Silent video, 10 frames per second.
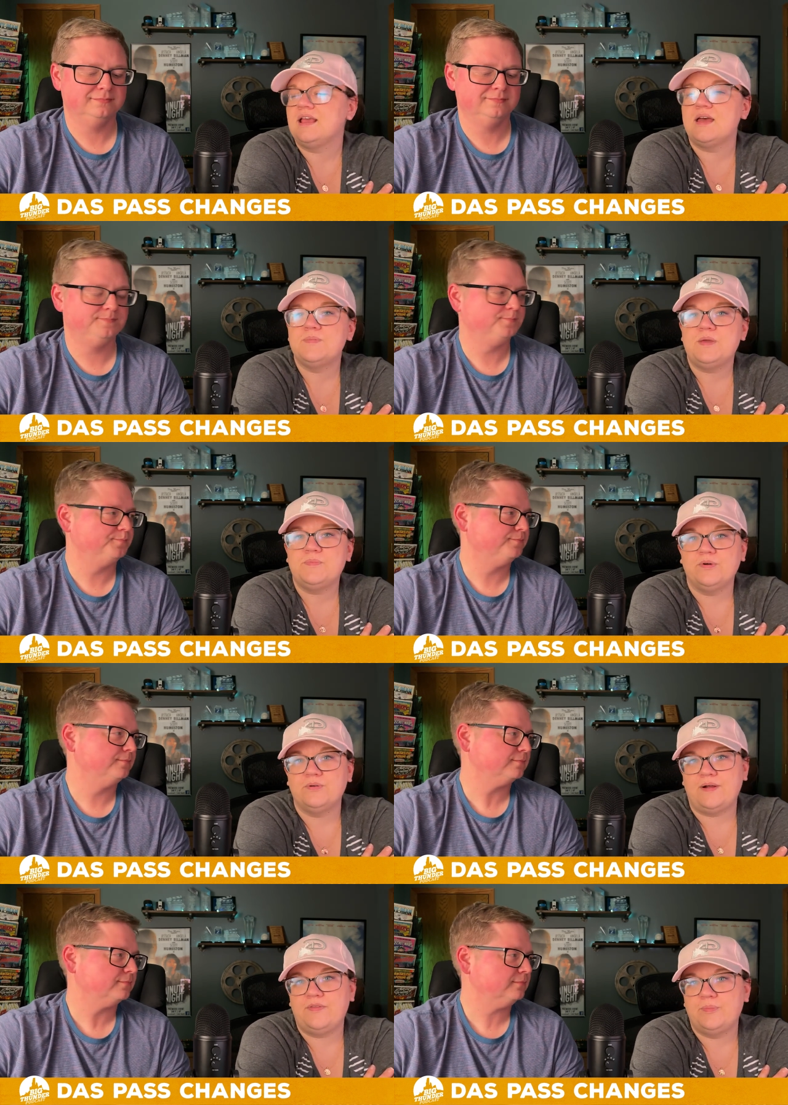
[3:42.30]
Speaker 1: and get people
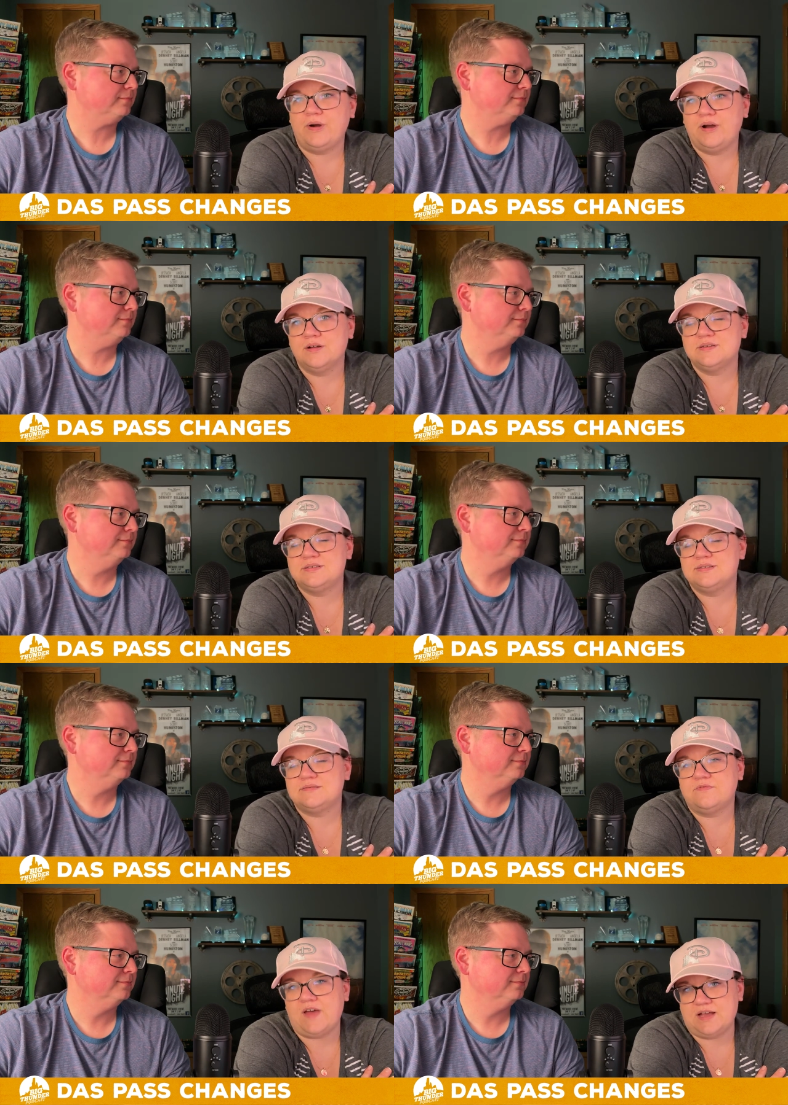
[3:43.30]
around the
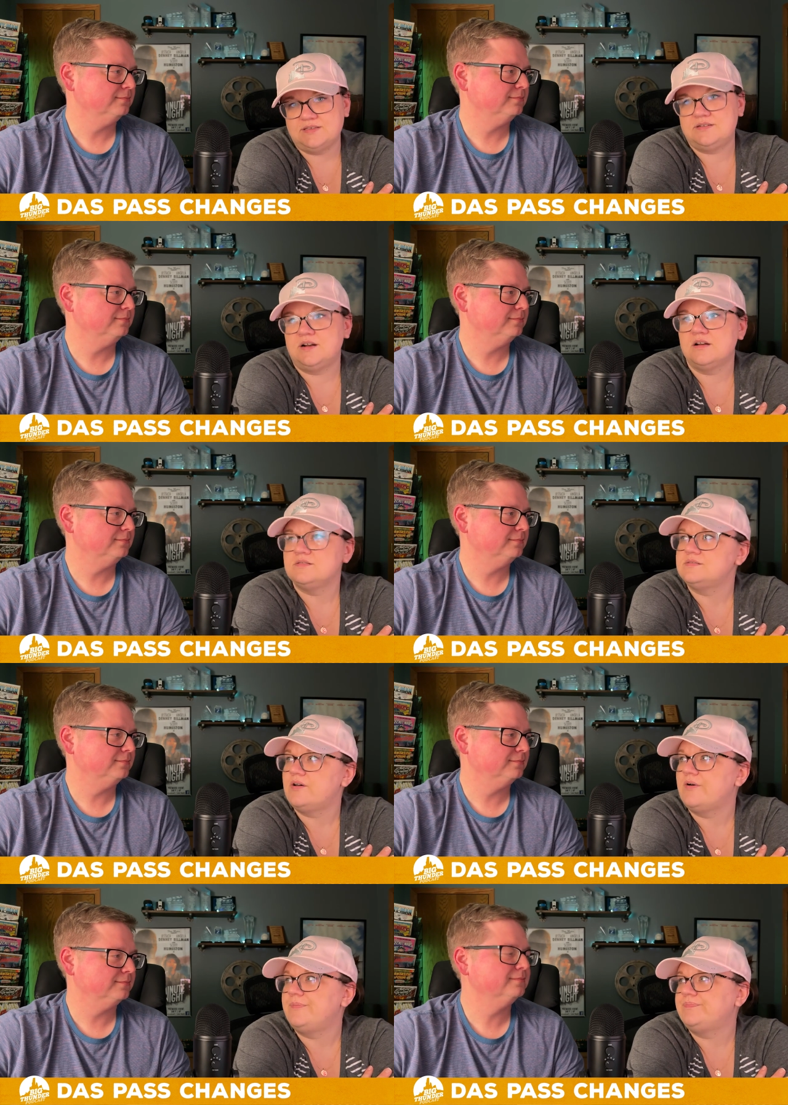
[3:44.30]
parks faster. So
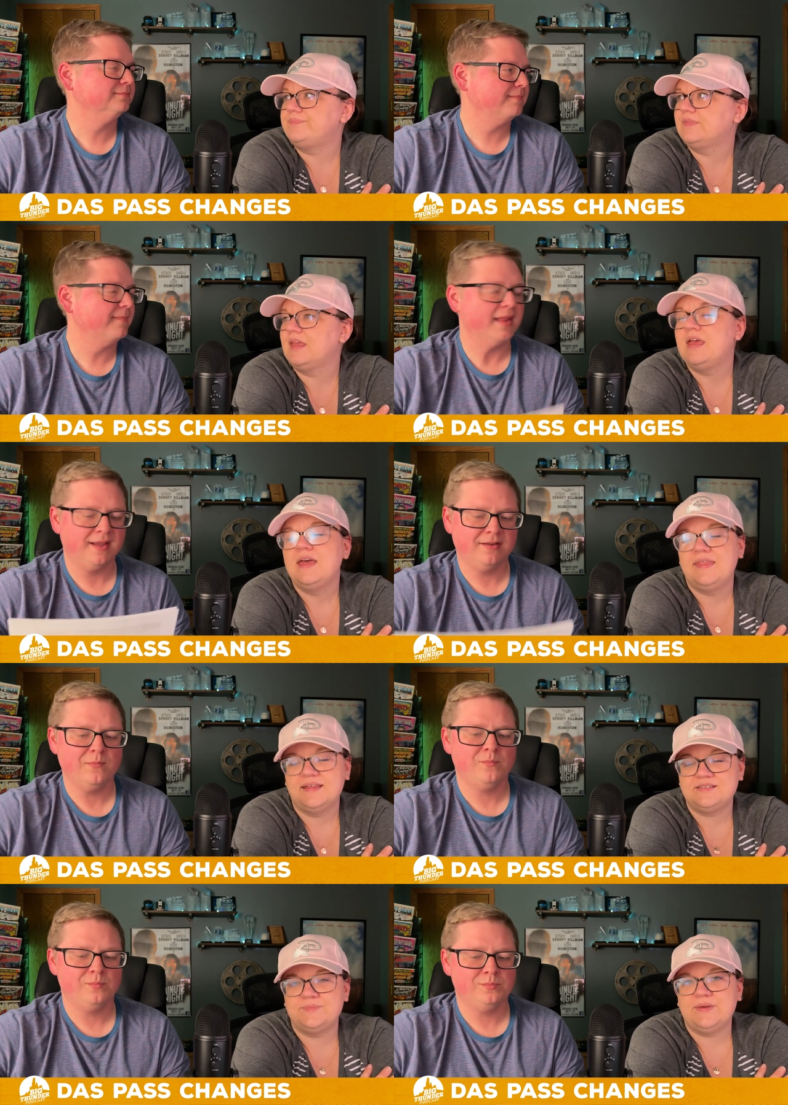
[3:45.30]

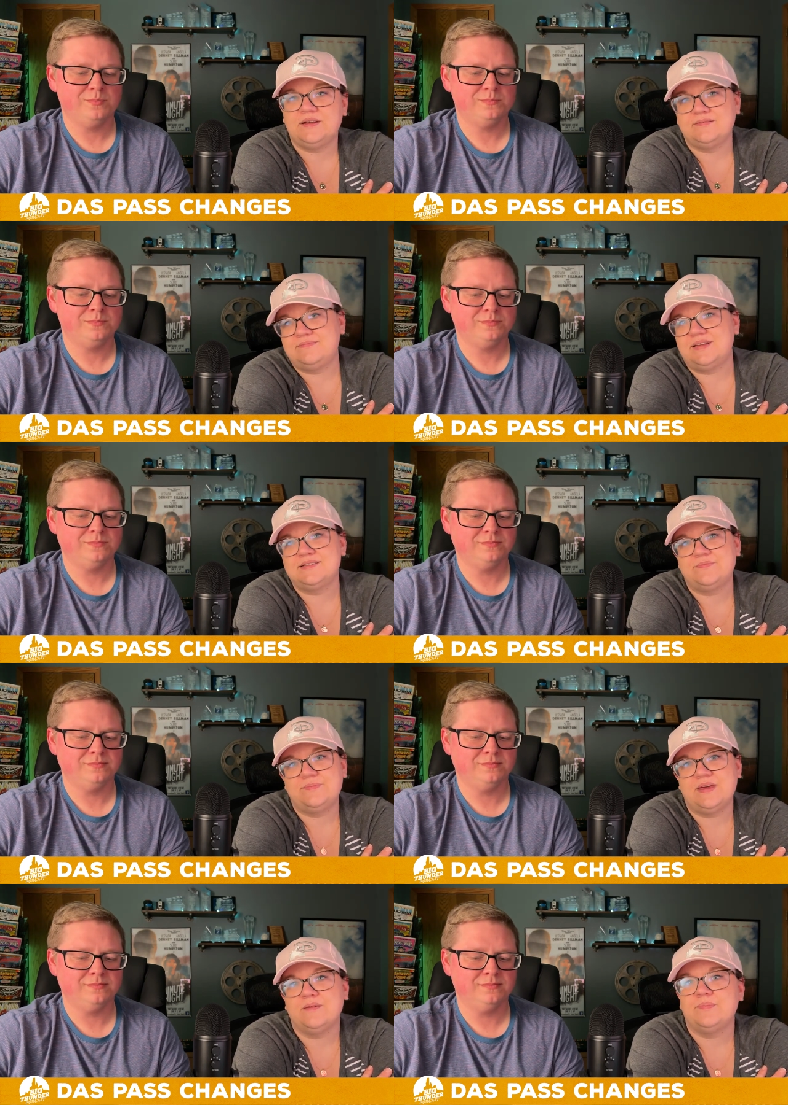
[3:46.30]
that's a big that's a
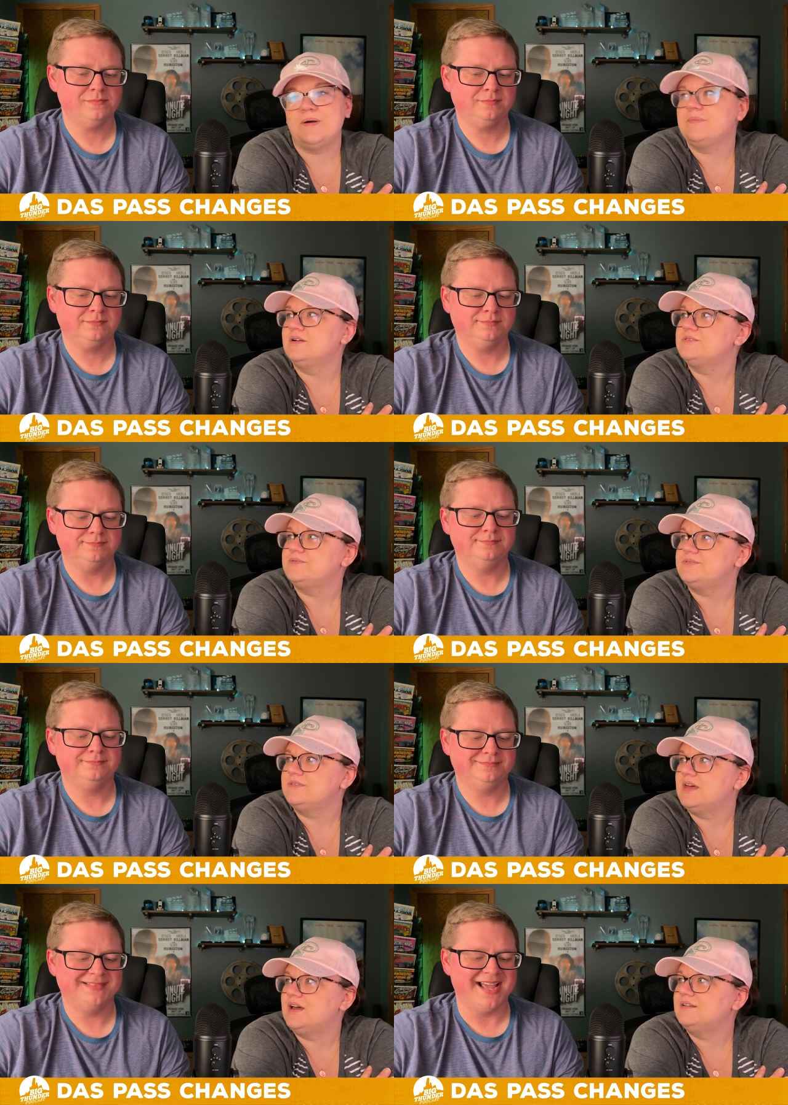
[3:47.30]
big bummer. Don't do
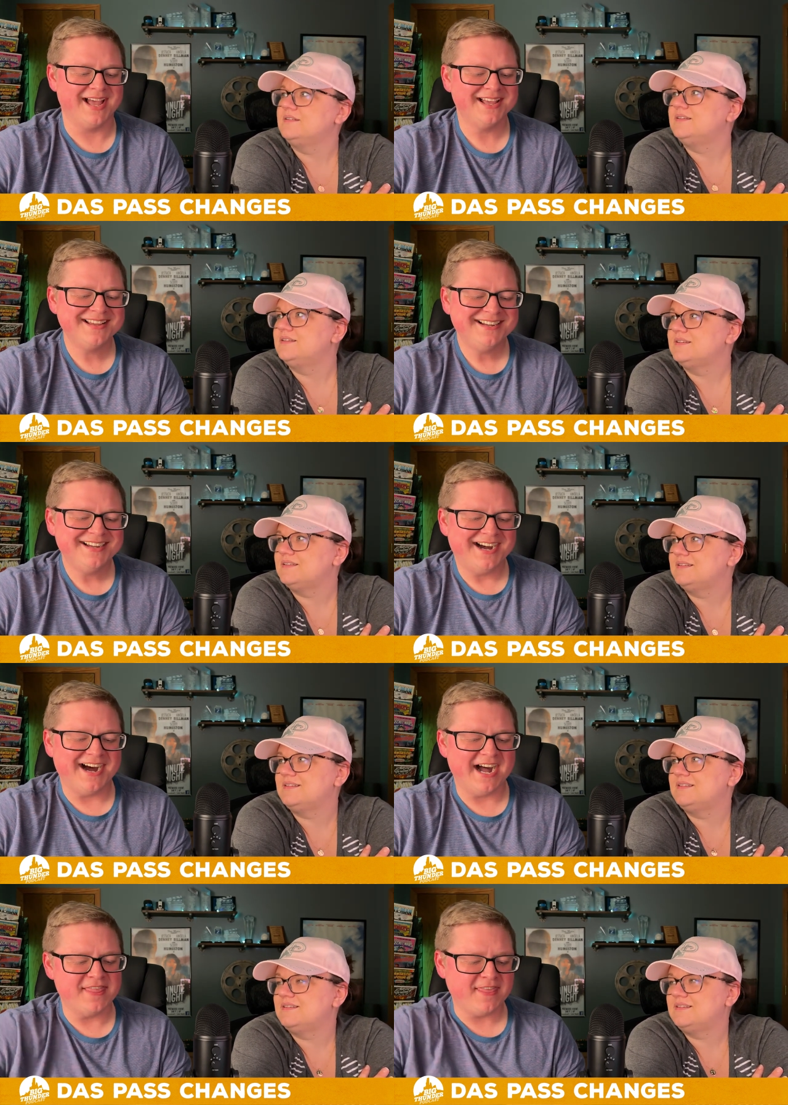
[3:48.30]
that.
Speaker 2: Yeah.
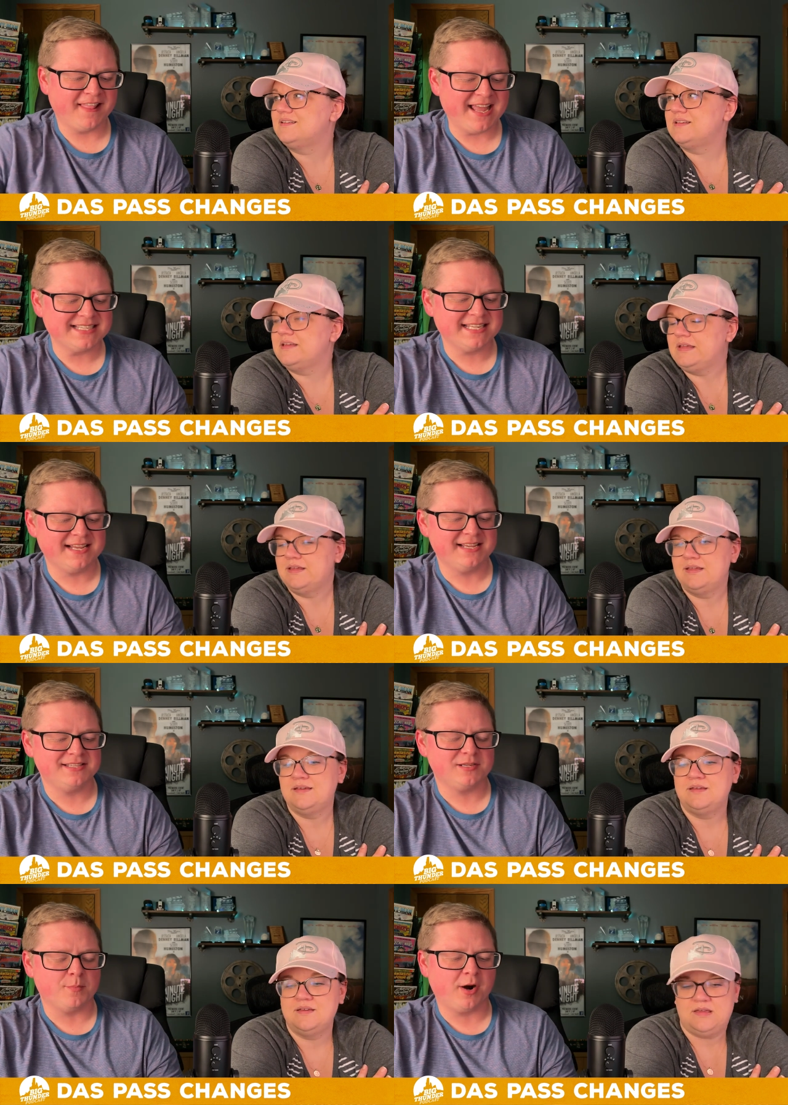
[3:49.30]
Uh, and then the last thing
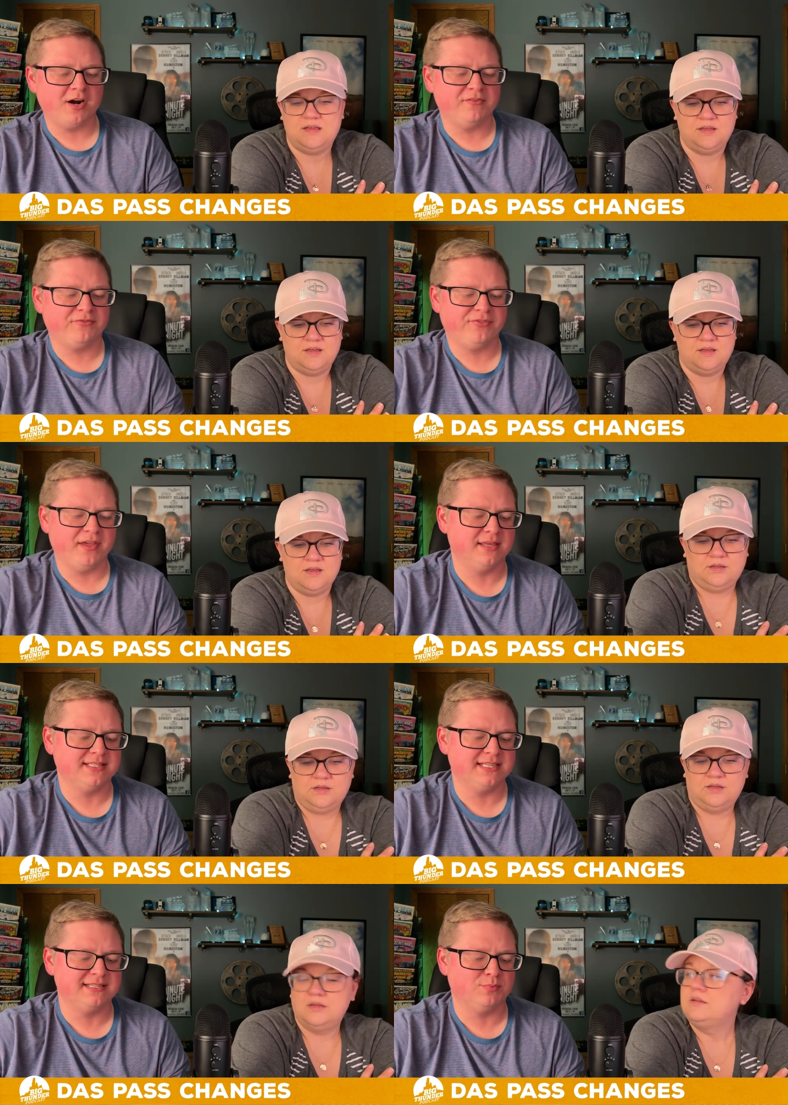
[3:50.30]
is part of
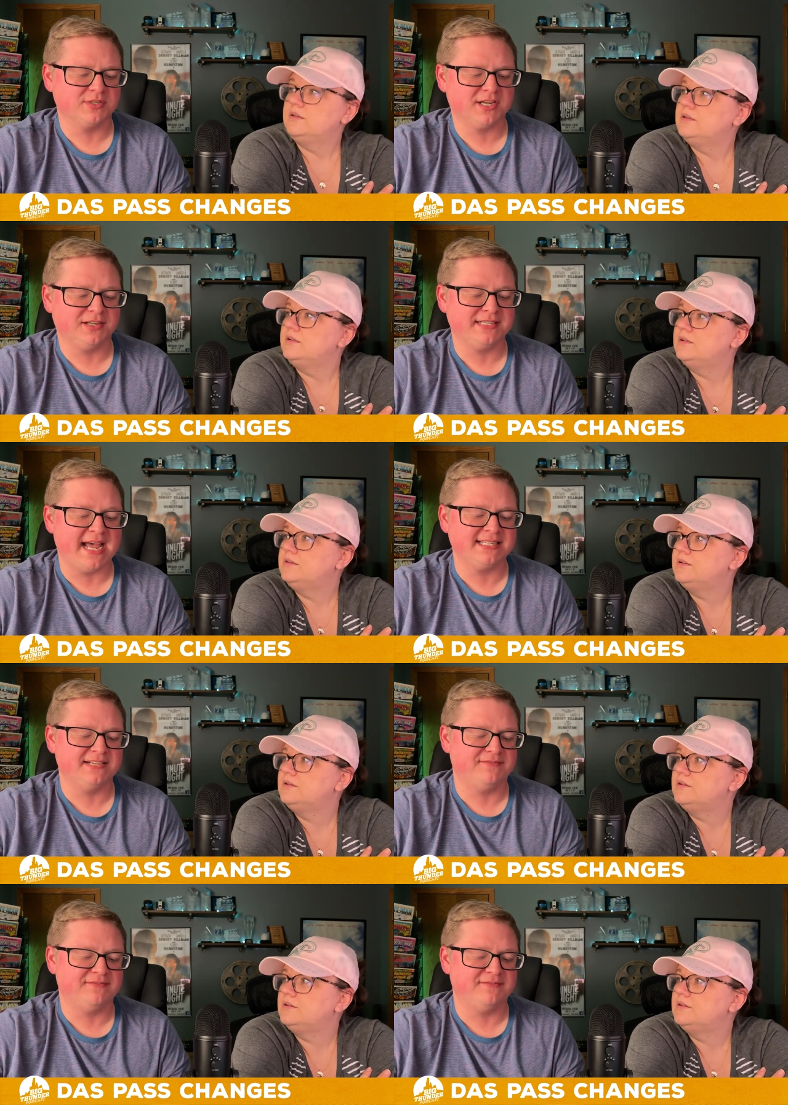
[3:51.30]
this is what's called DAS